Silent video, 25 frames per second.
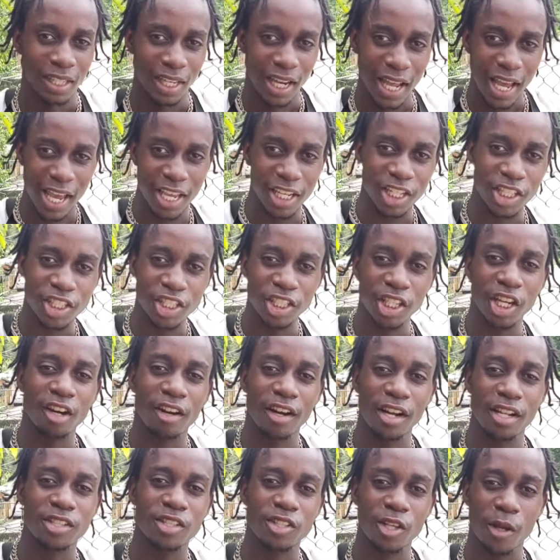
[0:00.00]
Like,
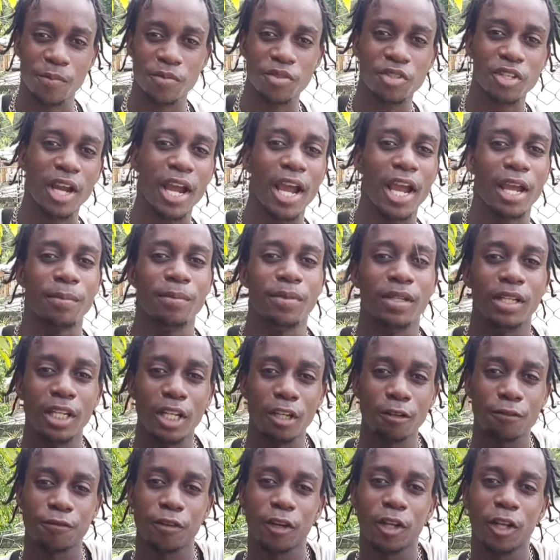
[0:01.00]
share, and subscribe.
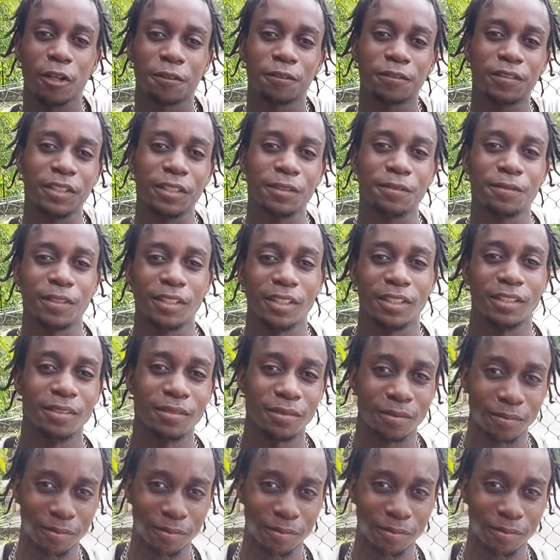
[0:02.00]
Live for Love TV.